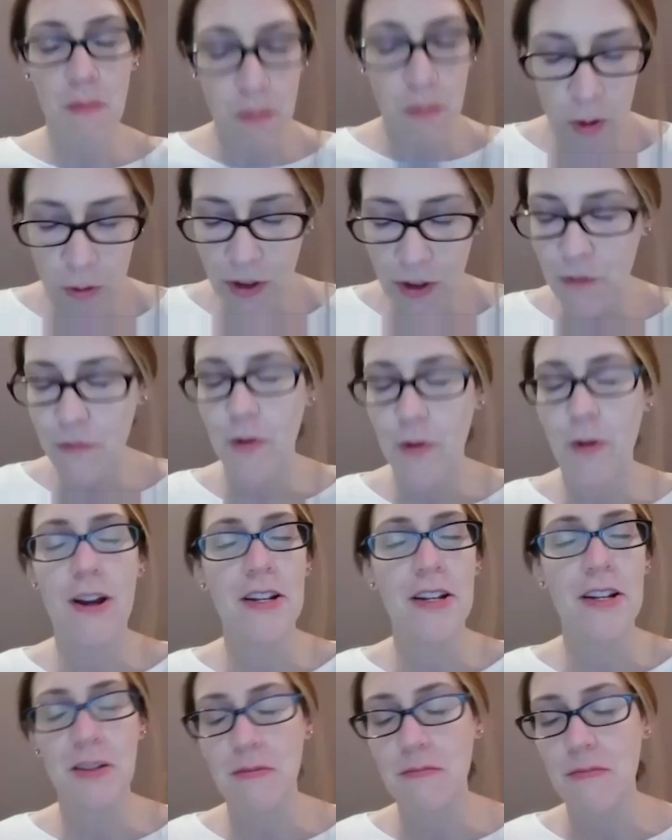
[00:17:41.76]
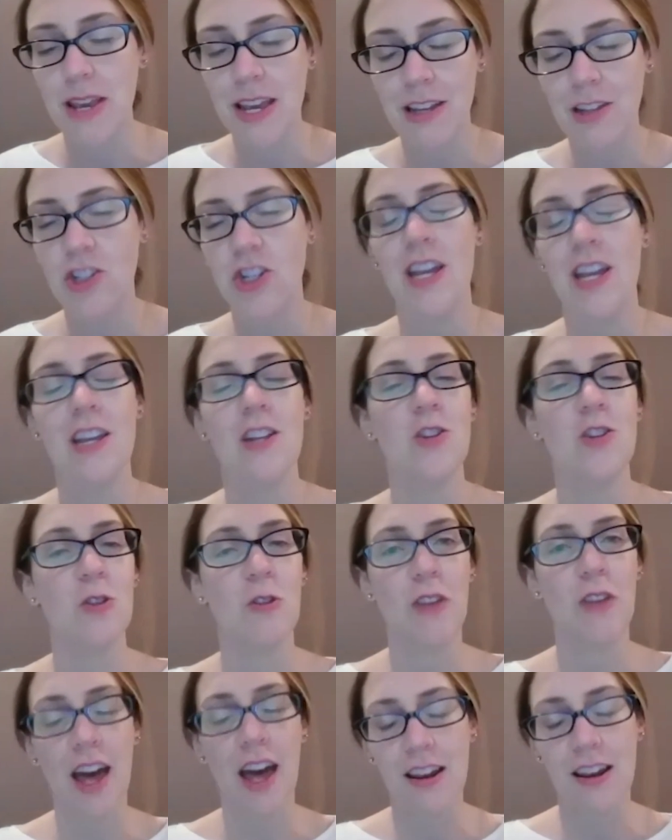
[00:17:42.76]
moving forward to make change
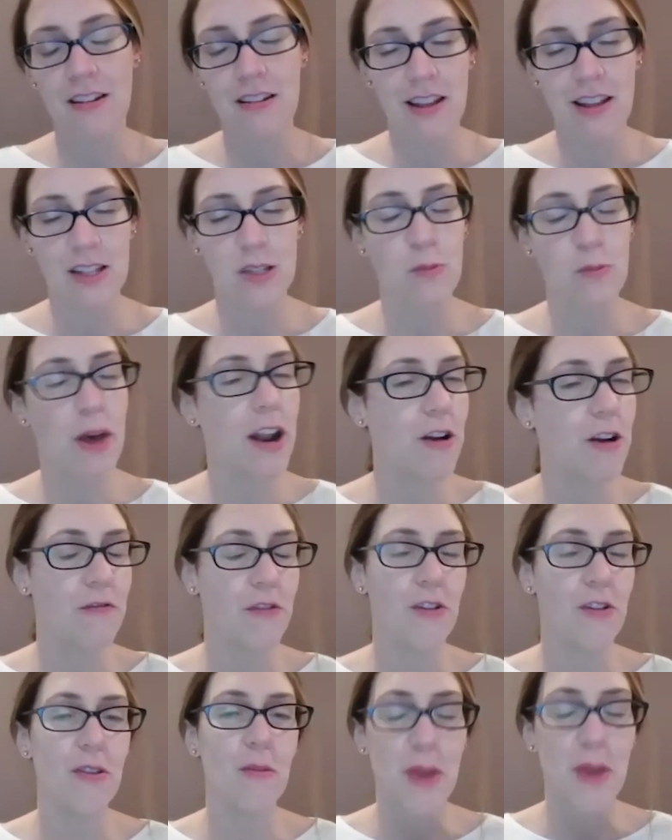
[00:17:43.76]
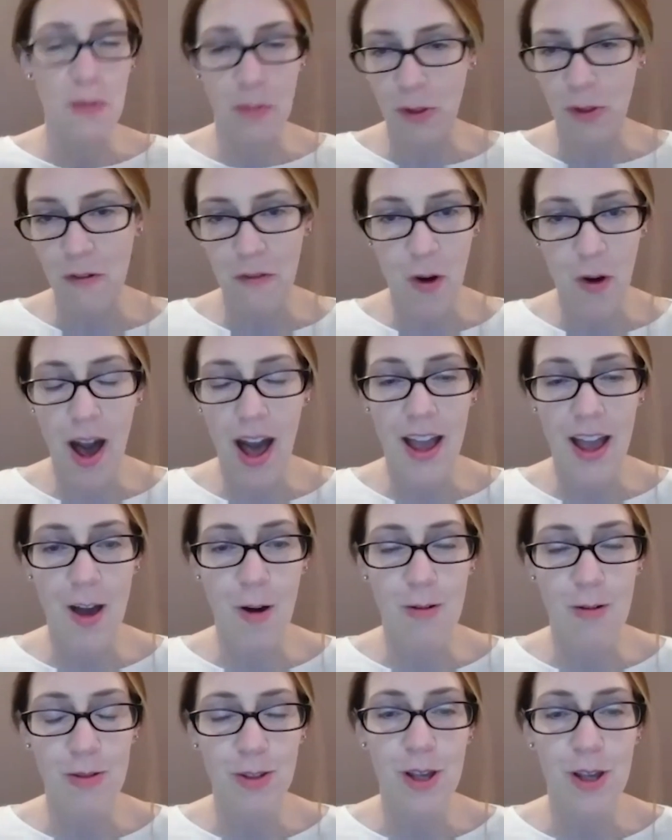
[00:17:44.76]
so that it's better for the people of
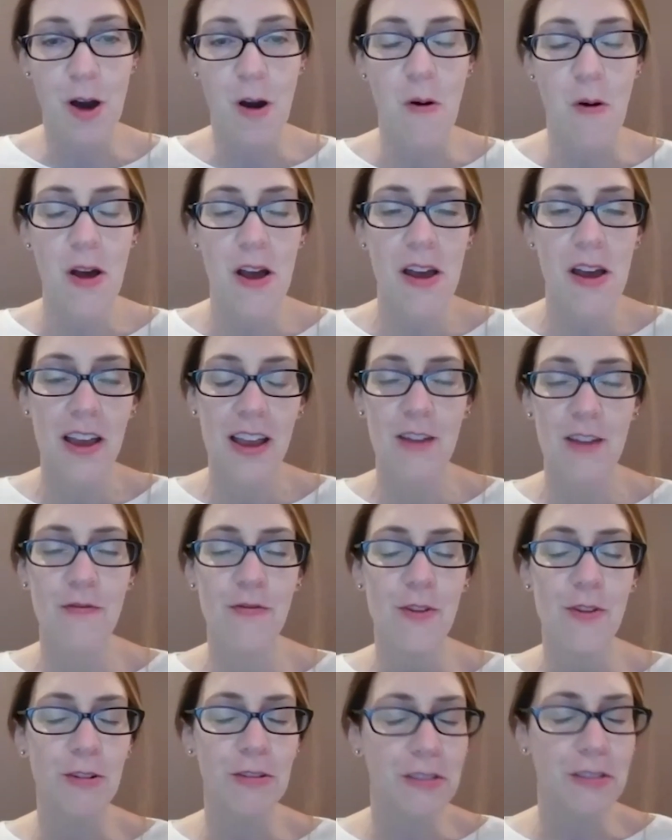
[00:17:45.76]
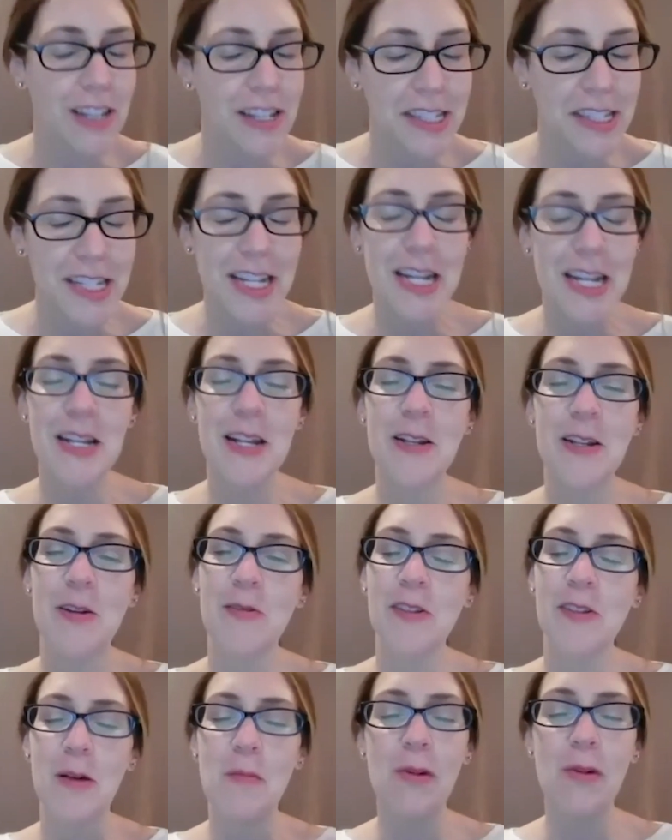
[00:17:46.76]
Ohio. So if you're listening and
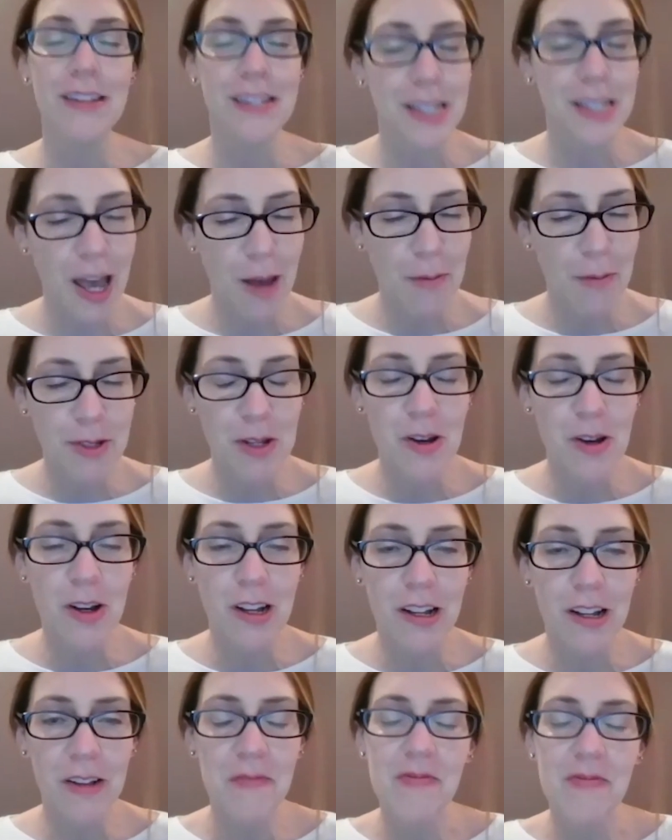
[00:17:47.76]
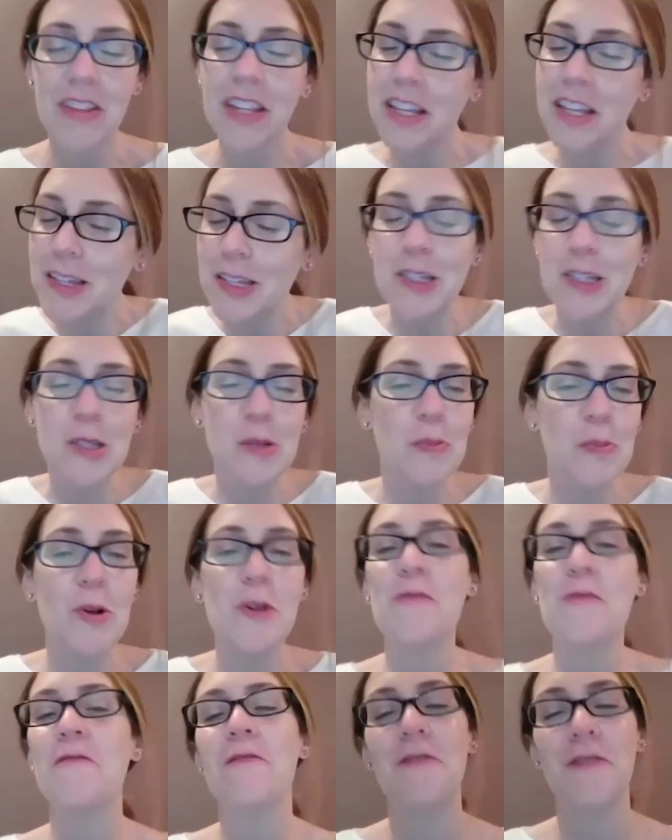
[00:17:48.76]
you're somewhat skeptical, this is
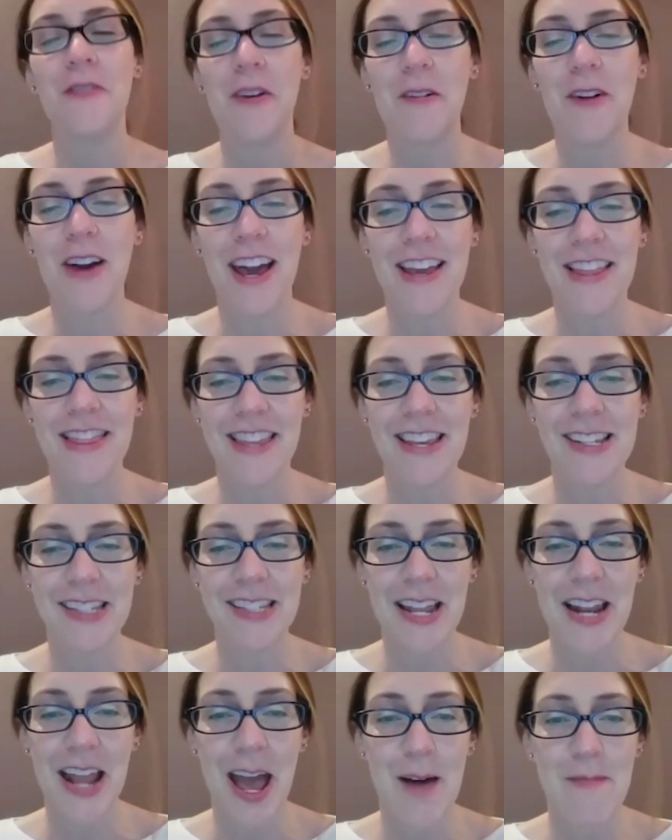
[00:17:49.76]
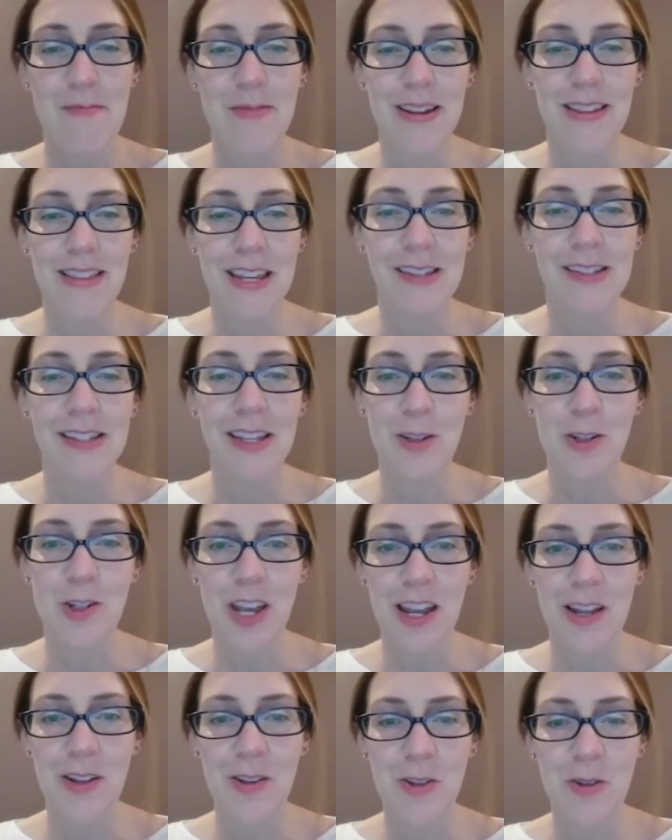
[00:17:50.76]
proof, okay? Things can happen, things can
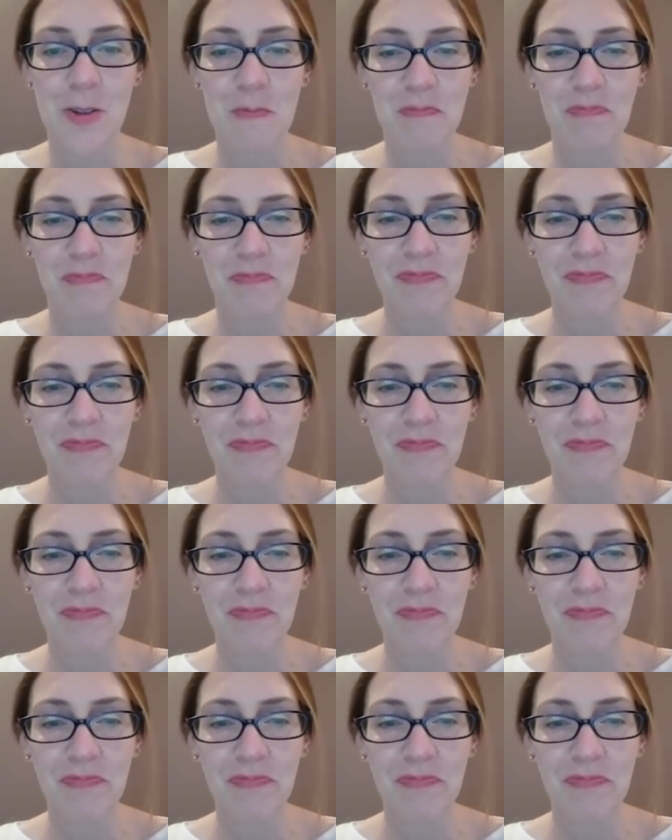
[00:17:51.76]
change.